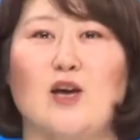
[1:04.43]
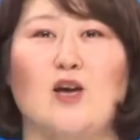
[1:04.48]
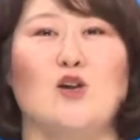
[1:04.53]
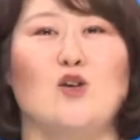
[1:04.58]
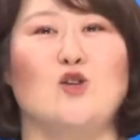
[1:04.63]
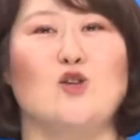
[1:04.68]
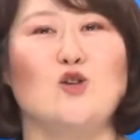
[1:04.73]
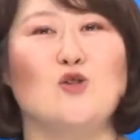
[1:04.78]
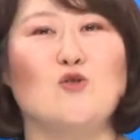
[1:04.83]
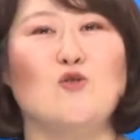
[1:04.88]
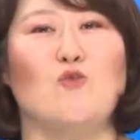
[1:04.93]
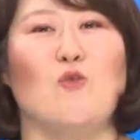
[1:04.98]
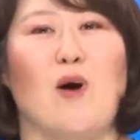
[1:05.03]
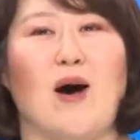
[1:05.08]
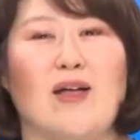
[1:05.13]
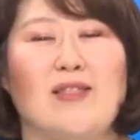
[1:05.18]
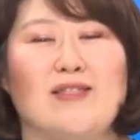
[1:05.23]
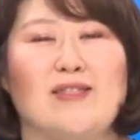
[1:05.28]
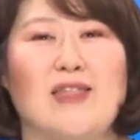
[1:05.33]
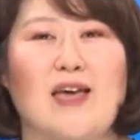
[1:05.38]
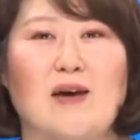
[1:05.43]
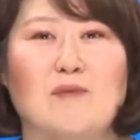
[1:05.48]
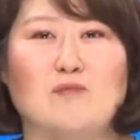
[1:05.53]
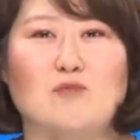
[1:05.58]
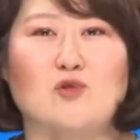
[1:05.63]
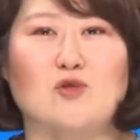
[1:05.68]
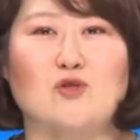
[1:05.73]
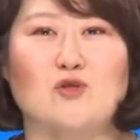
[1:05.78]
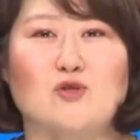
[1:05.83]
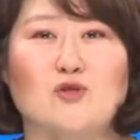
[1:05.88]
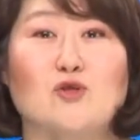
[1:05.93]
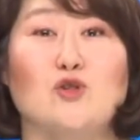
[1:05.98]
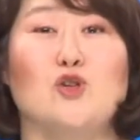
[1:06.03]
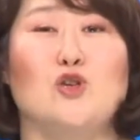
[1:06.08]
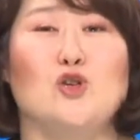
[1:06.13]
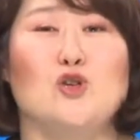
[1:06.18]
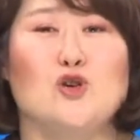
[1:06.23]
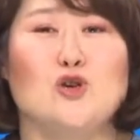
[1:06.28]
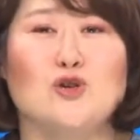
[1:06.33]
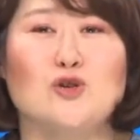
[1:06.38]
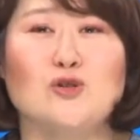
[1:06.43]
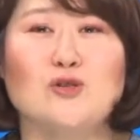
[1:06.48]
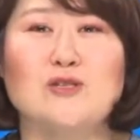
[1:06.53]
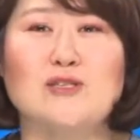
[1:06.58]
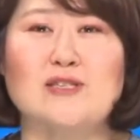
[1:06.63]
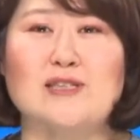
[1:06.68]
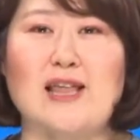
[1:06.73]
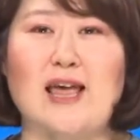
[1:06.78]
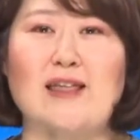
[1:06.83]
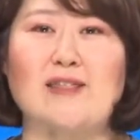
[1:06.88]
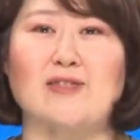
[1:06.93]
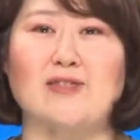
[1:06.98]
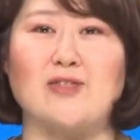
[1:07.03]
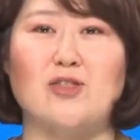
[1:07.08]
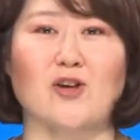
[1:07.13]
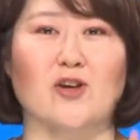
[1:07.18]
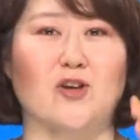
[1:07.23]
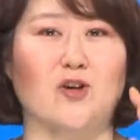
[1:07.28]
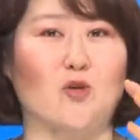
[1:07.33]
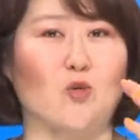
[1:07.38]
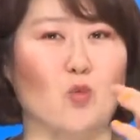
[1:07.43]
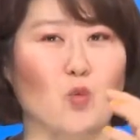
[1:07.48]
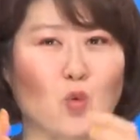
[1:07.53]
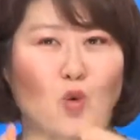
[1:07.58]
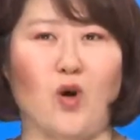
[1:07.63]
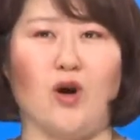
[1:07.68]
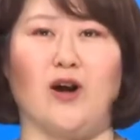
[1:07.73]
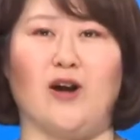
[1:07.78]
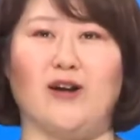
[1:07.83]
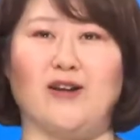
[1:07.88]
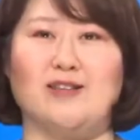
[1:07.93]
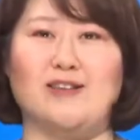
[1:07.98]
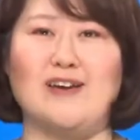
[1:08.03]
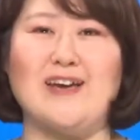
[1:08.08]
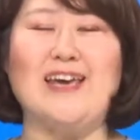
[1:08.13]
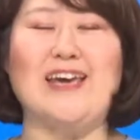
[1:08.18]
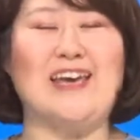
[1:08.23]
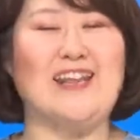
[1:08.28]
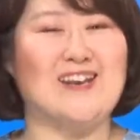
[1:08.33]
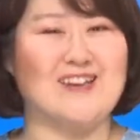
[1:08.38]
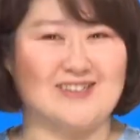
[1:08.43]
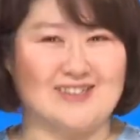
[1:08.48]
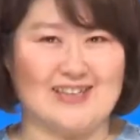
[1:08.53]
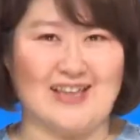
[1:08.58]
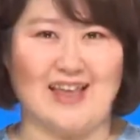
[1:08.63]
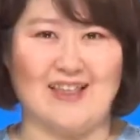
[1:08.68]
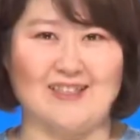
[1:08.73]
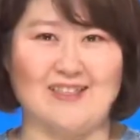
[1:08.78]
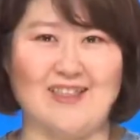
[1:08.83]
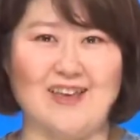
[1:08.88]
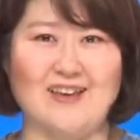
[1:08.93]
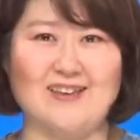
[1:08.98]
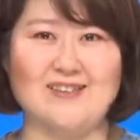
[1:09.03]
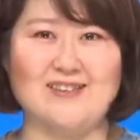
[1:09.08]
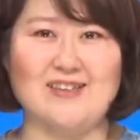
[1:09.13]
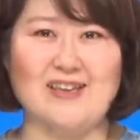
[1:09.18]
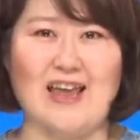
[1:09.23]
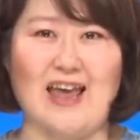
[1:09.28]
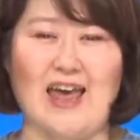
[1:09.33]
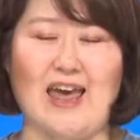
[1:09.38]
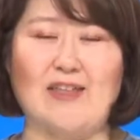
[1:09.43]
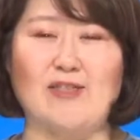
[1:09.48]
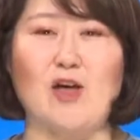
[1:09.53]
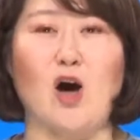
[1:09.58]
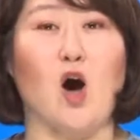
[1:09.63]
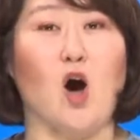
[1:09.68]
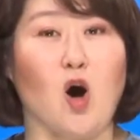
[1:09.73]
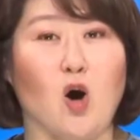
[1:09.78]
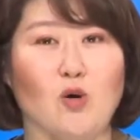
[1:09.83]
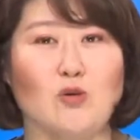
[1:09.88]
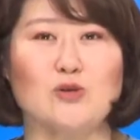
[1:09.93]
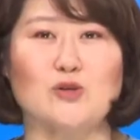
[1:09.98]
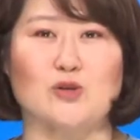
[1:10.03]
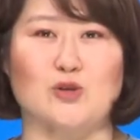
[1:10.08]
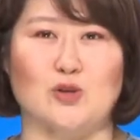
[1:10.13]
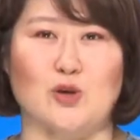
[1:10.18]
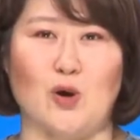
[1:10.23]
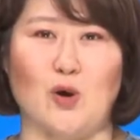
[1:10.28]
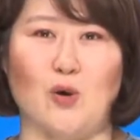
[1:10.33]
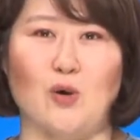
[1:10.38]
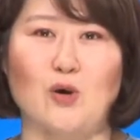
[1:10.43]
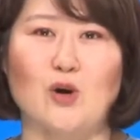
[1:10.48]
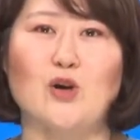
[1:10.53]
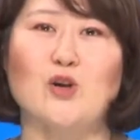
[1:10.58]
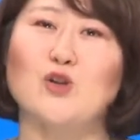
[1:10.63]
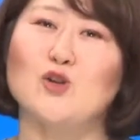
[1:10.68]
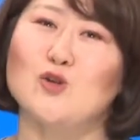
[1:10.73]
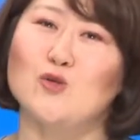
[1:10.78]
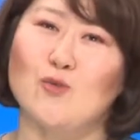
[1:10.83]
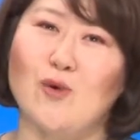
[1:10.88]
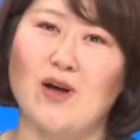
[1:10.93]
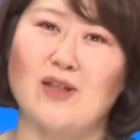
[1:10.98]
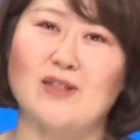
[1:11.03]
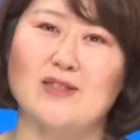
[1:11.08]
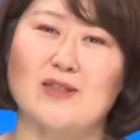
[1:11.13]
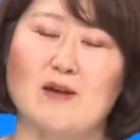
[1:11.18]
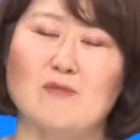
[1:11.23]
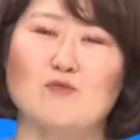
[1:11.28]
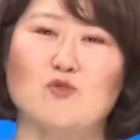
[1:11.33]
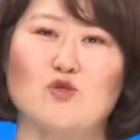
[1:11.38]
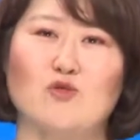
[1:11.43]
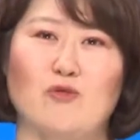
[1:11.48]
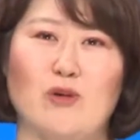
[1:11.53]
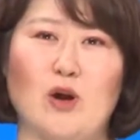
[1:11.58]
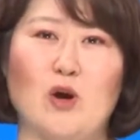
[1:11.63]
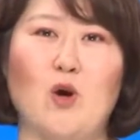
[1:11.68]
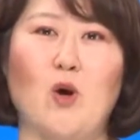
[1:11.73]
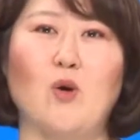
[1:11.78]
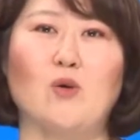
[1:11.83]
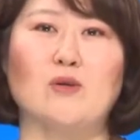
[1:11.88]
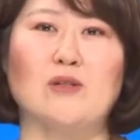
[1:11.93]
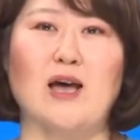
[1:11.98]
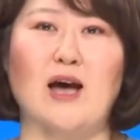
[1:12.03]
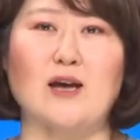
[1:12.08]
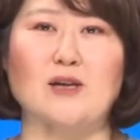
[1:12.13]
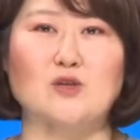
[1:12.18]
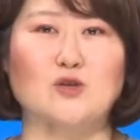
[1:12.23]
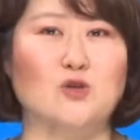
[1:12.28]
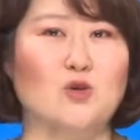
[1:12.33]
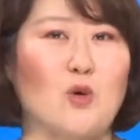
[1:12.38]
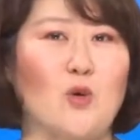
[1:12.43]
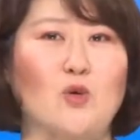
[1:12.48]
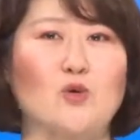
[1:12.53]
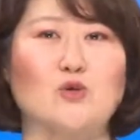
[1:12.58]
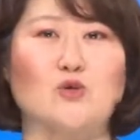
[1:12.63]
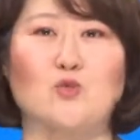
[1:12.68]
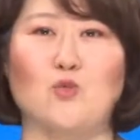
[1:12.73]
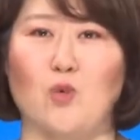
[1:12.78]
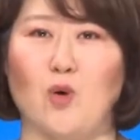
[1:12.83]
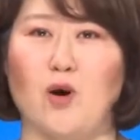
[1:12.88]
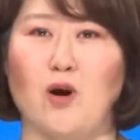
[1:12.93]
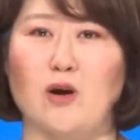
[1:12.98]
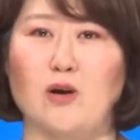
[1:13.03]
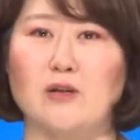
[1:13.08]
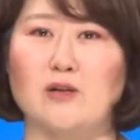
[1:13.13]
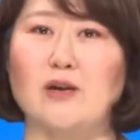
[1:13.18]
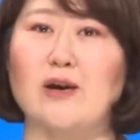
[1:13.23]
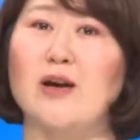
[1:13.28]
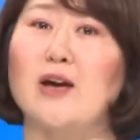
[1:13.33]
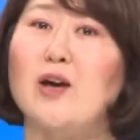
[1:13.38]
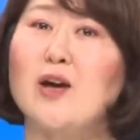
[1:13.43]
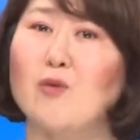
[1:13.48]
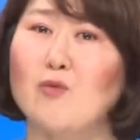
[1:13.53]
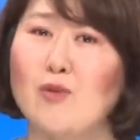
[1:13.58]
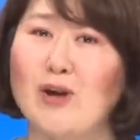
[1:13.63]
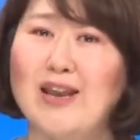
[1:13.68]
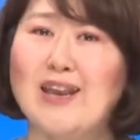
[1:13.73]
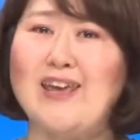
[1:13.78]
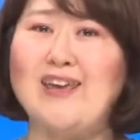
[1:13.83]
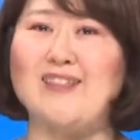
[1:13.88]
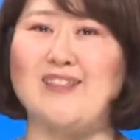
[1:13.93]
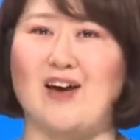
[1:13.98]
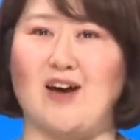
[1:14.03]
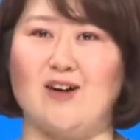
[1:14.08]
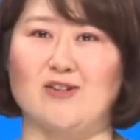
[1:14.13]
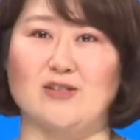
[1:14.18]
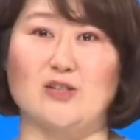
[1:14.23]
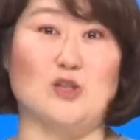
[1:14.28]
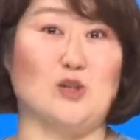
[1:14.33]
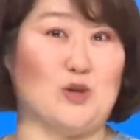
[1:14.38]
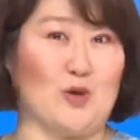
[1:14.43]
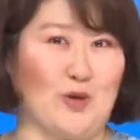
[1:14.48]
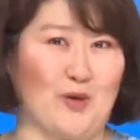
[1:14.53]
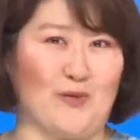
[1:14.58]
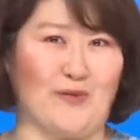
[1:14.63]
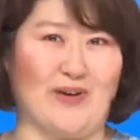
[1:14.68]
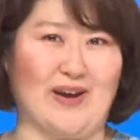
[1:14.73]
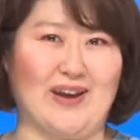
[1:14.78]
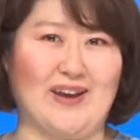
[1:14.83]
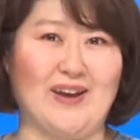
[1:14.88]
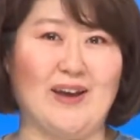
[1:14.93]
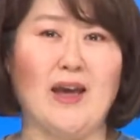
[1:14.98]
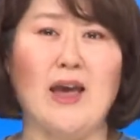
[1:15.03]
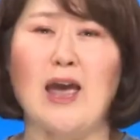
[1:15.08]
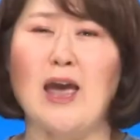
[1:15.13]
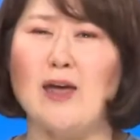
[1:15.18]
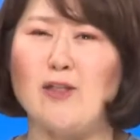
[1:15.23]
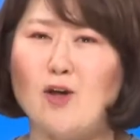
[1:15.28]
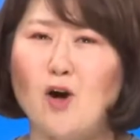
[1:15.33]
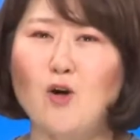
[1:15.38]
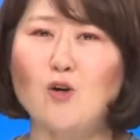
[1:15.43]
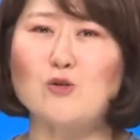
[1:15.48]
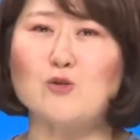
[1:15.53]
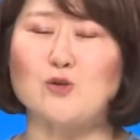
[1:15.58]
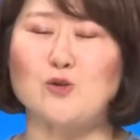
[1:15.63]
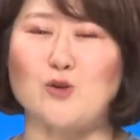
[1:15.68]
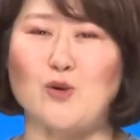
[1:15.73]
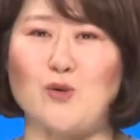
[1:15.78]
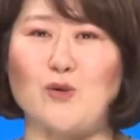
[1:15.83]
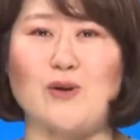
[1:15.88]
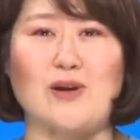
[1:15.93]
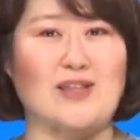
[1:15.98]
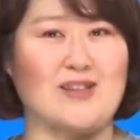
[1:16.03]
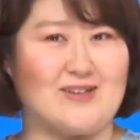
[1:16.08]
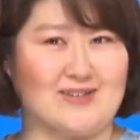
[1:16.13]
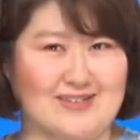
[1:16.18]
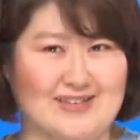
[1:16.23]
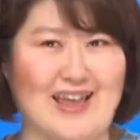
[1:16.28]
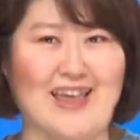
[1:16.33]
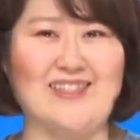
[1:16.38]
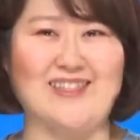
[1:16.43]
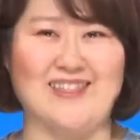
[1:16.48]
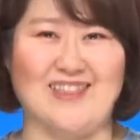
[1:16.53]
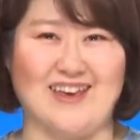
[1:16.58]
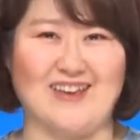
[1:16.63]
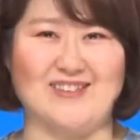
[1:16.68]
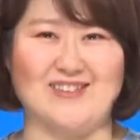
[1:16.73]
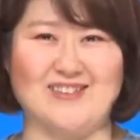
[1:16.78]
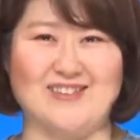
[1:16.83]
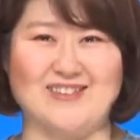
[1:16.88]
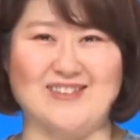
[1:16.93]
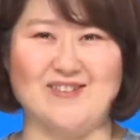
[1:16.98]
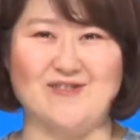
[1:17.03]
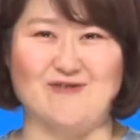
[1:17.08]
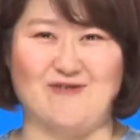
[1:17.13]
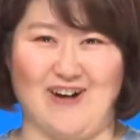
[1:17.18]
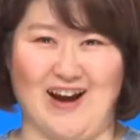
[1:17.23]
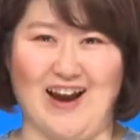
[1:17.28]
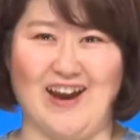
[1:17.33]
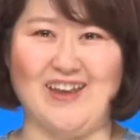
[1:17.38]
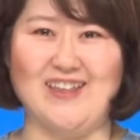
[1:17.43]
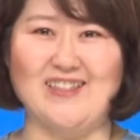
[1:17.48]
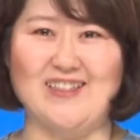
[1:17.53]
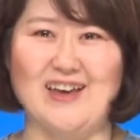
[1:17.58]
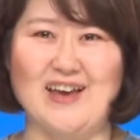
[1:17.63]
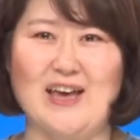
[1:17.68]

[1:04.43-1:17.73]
you want them to use the word in a sentence, and also you want them to recognize those words within a story and also in a sentence, right?